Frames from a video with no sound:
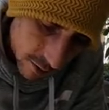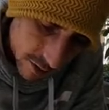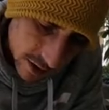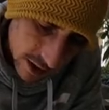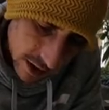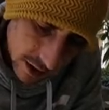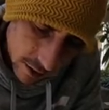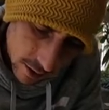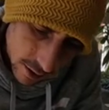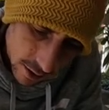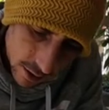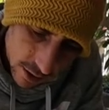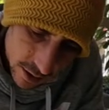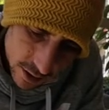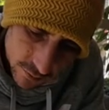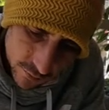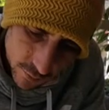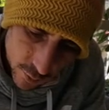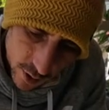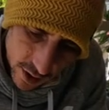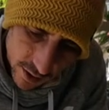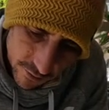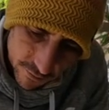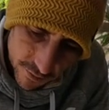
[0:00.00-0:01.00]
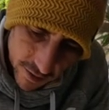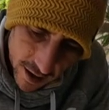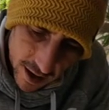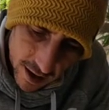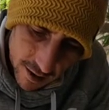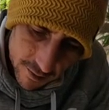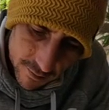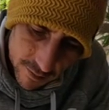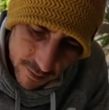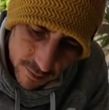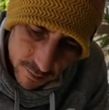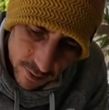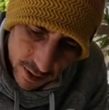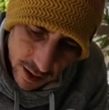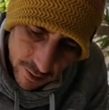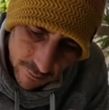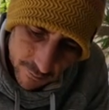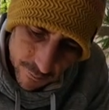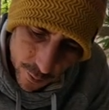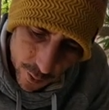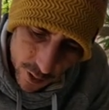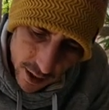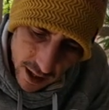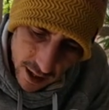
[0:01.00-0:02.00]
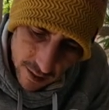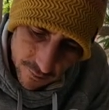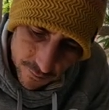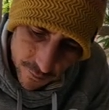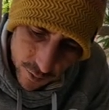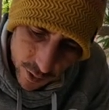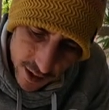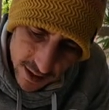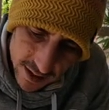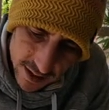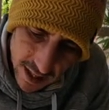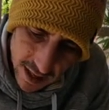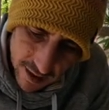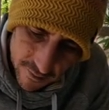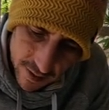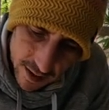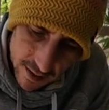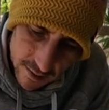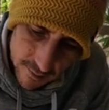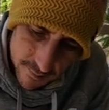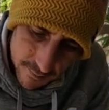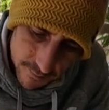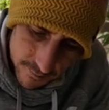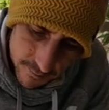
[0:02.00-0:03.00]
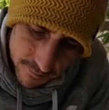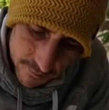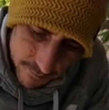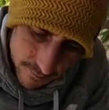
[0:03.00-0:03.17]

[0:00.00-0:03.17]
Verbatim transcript: multi on us. forty-five. We got forty-eight, forty-seven.